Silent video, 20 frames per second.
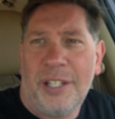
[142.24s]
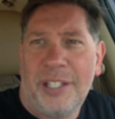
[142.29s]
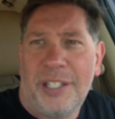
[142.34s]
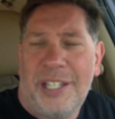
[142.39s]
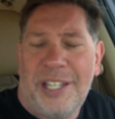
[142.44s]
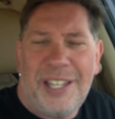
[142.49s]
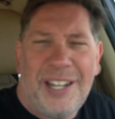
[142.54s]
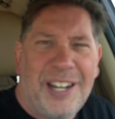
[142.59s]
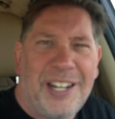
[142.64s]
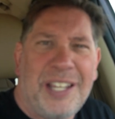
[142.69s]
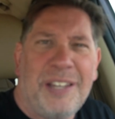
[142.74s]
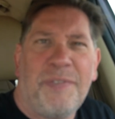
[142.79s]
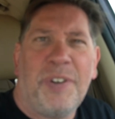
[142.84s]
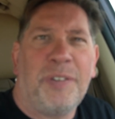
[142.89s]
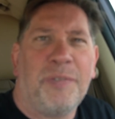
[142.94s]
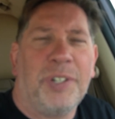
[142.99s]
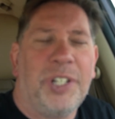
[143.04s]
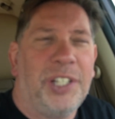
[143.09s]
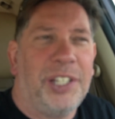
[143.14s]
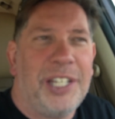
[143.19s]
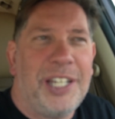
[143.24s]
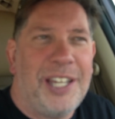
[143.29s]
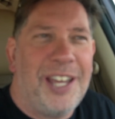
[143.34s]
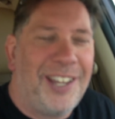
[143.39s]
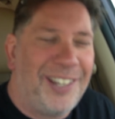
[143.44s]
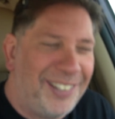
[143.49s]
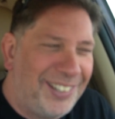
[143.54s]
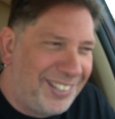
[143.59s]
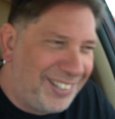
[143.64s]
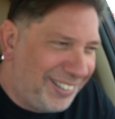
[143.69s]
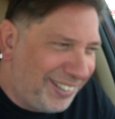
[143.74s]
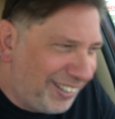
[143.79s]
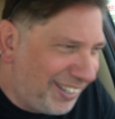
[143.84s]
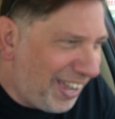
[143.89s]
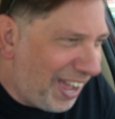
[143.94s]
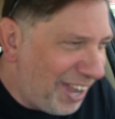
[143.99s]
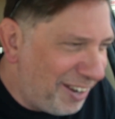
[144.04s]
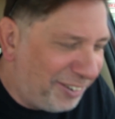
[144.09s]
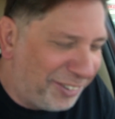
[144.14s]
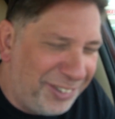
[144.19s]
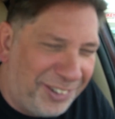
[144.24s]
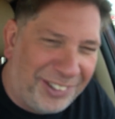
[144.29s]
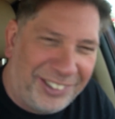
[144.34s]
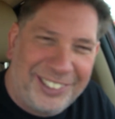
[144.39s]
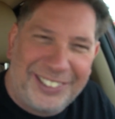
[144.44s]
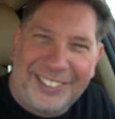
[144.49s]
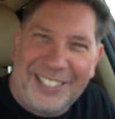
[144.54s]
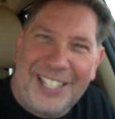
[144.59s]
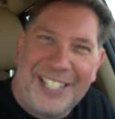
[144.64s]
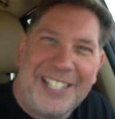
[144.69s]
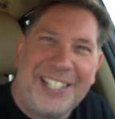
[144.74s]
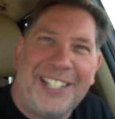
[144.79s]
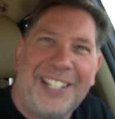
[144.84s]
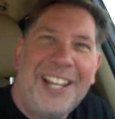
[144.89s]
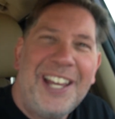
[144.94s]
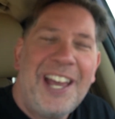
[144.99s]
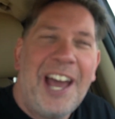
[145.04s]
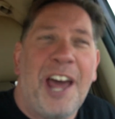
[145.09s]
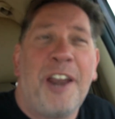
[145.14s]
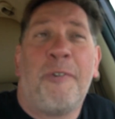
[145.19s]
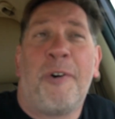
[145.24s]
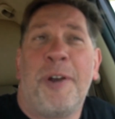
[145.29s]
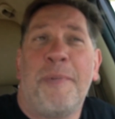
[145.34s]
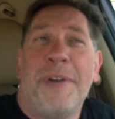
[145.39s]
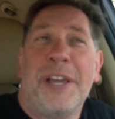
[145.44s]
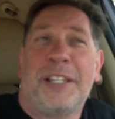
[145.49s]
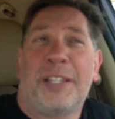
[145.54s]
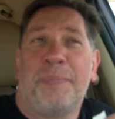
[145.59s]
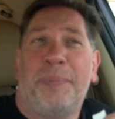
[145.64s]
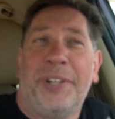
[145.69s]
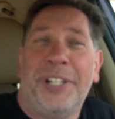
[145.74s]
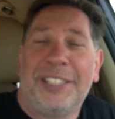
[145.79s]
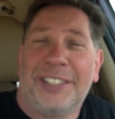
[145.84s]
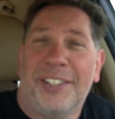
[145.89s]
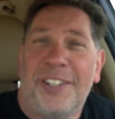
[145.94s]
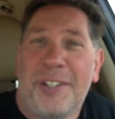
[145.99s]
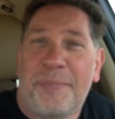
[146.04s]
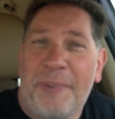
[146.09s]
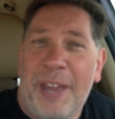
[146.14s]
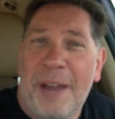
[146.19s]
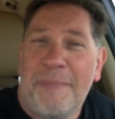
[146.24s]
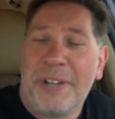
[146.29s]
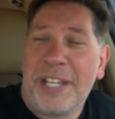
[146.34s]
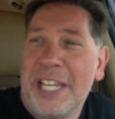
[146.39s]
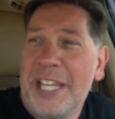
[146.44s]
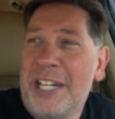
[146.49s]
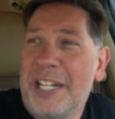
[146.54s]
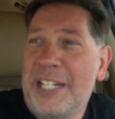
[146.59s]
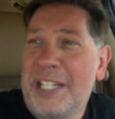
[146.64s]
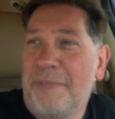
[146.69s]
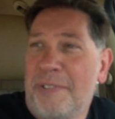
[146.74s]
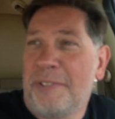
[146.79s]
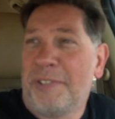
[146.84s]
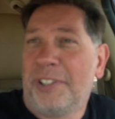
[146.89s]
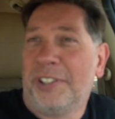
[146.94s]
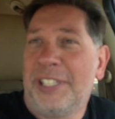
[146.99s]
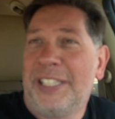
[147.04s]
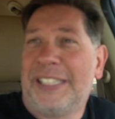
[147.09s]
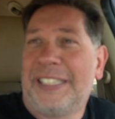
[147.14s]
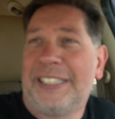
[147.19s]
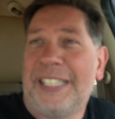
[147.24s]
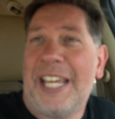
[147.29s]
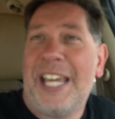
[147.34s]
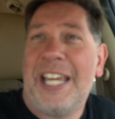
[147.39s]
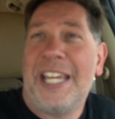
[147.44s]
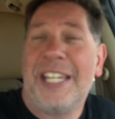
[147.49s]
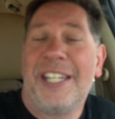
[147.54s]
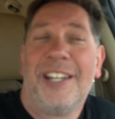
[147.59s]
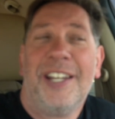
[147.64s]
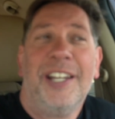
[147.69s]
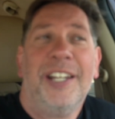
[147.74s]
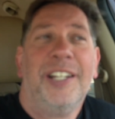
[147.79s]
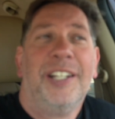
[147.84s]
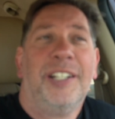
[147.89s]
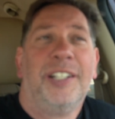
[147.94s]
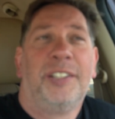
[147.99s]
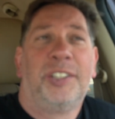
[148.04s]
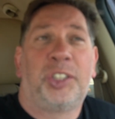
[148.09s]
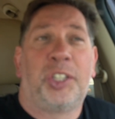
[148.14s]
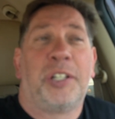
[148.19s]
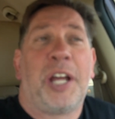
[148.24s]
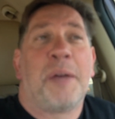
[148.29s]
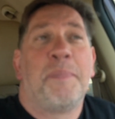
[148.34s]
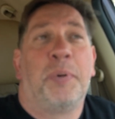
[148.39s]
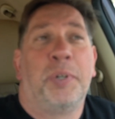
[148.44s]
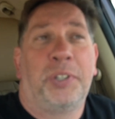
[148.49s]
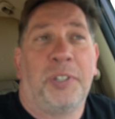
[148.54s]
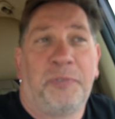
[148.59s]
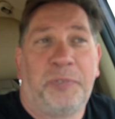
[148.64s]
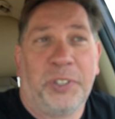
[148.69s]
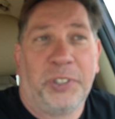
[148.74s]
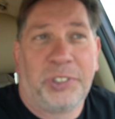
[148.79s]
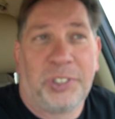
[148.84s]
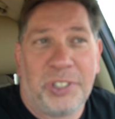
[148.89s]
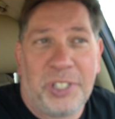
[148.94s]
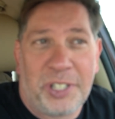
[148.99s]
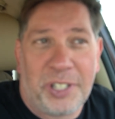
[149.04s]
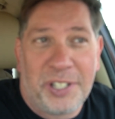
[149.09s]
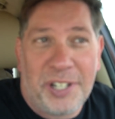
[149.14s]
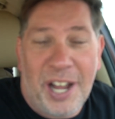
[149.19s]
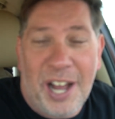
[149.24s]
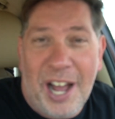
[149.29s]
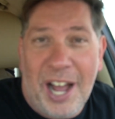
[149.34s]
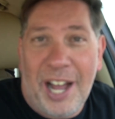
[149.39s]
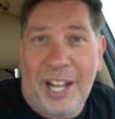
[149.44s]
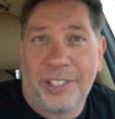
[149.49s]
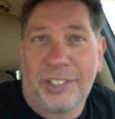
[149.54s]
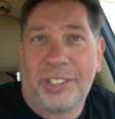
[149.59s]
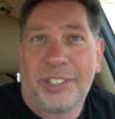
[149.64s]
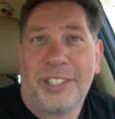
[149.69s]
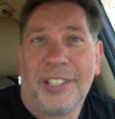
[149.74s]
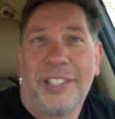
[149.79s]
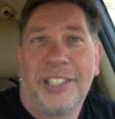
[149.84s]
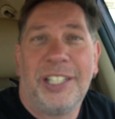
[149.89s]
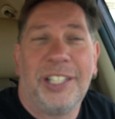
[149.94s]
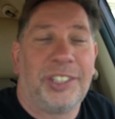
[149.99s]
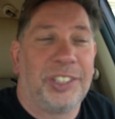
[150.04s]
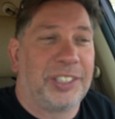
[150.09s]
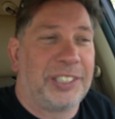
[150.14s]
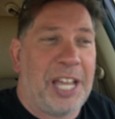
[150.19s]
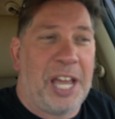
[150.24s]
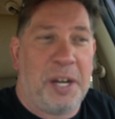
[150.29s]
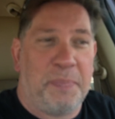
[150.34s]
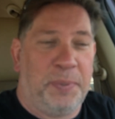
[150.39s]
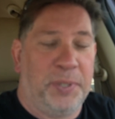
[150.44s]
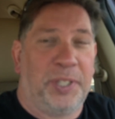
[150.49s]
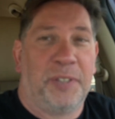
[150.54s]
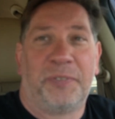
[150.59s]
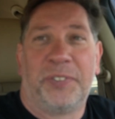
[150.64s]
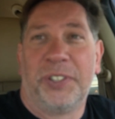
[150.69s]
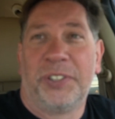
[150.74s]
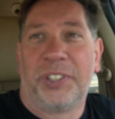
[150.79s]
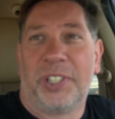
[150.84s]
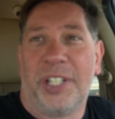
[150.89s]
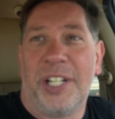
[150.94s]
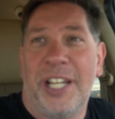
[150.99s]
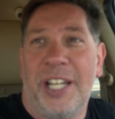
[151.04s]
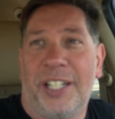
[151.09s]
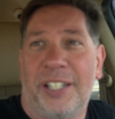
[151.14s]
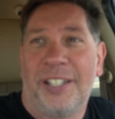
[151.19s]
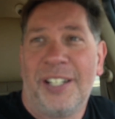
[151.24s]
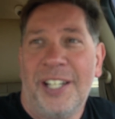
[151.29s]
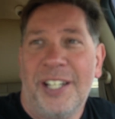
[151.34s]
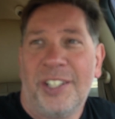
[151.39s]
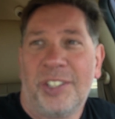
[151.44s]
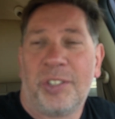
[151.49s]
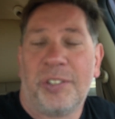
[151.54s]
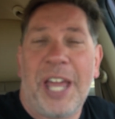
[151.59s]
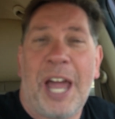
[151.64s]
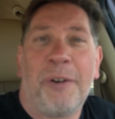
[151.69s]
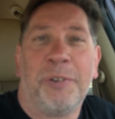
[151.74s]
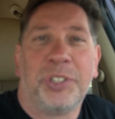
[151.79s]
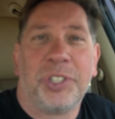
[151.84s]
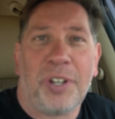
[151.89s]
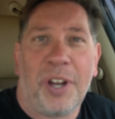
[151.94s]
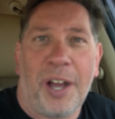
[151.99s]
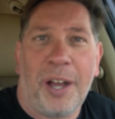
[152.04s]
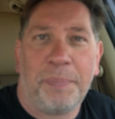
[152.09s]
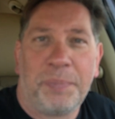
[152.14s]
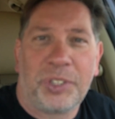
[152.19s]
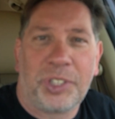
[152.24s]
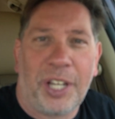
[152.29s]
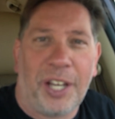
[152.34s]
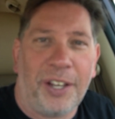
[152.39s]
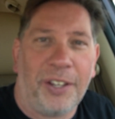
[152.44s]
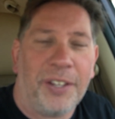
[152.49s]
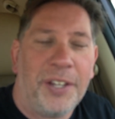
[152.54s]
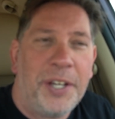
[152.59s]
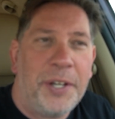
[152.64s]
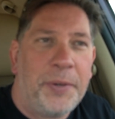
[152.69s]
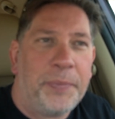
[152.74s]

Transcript: He didn't even really, I don't know how to say he did. I don't want to make the place look bad, but he didn't even really say, should I put the filter in or not? He just kind of put the filter in. So that was an upsell.